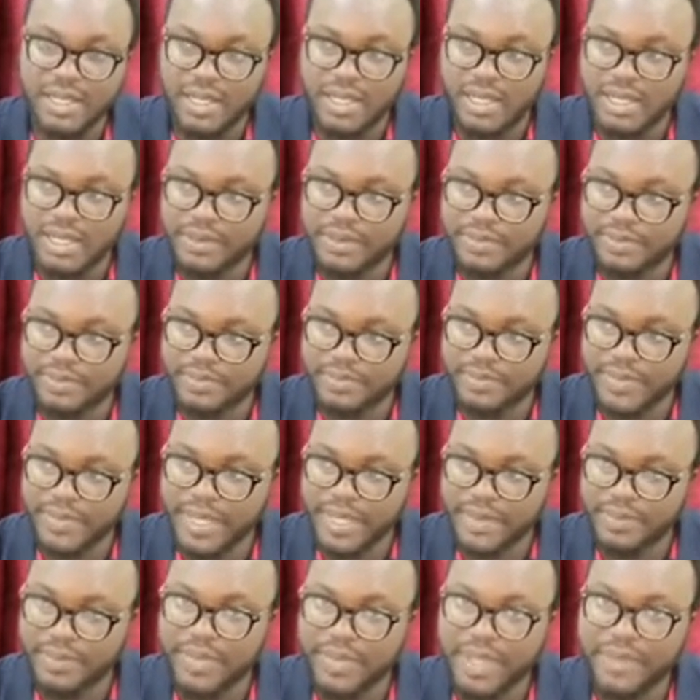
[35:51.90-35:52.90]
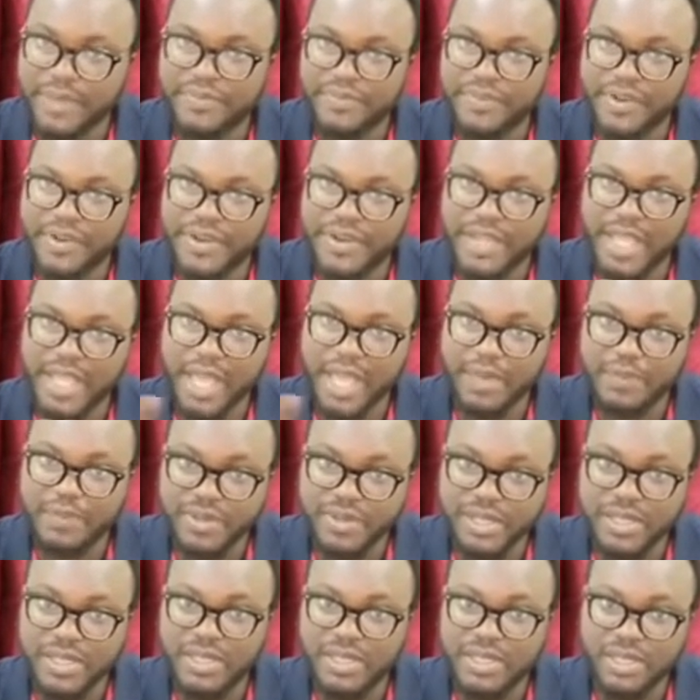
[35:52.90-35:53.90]
I'm very
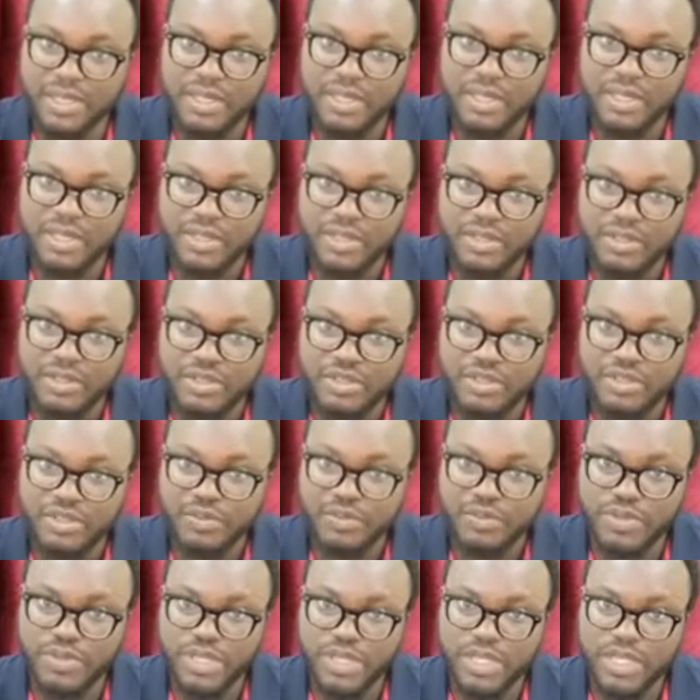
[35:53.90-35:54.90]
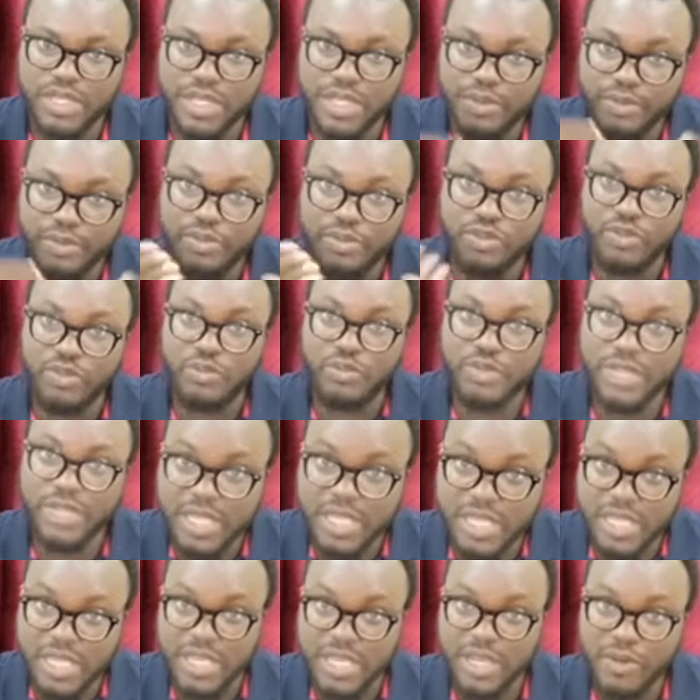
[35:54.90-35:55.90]
happy to be able to
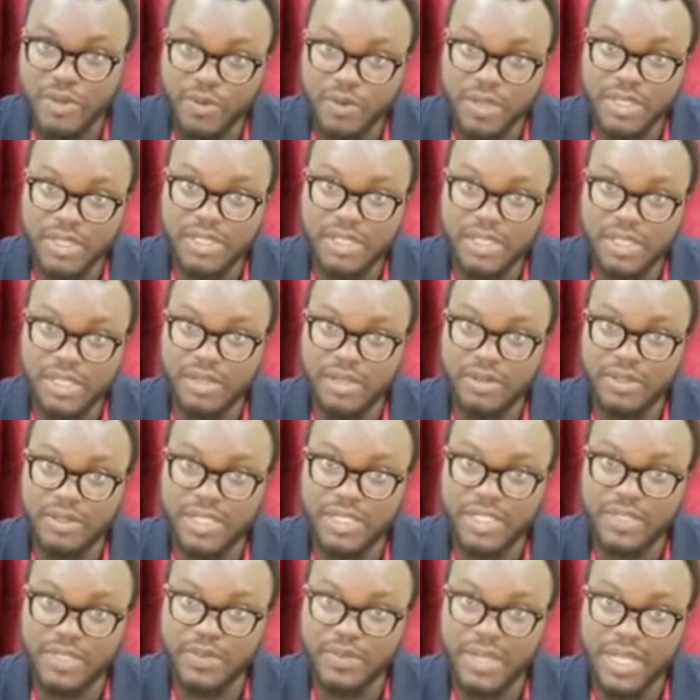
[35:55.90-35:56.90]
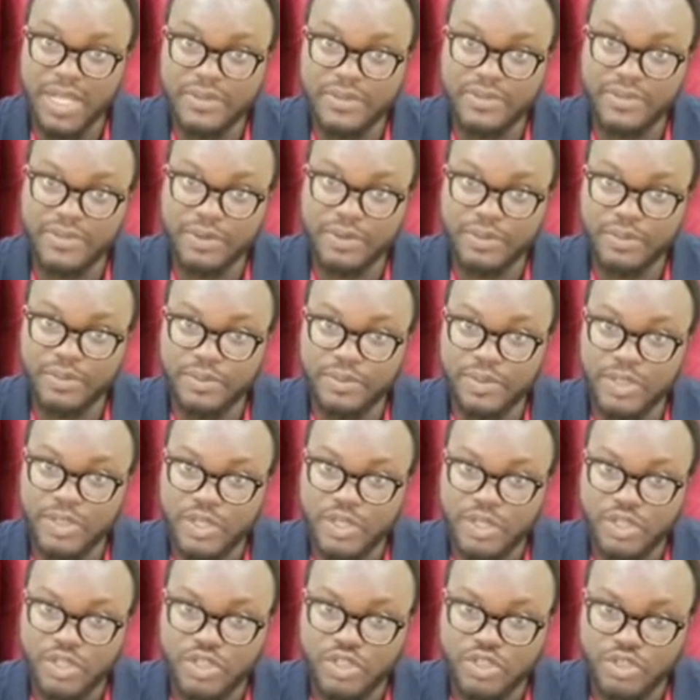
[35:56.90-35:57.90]
be here once again on this platform,
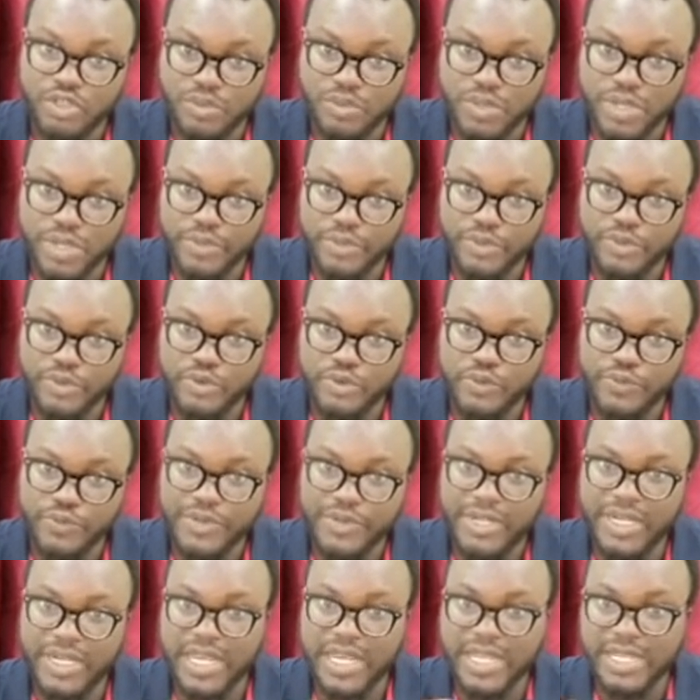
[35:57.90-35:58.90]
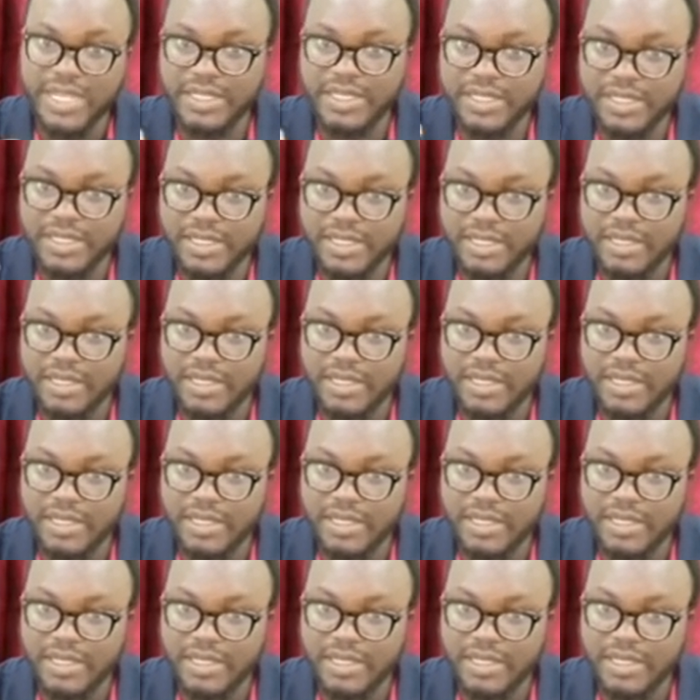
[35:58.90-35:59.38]
to be able to relate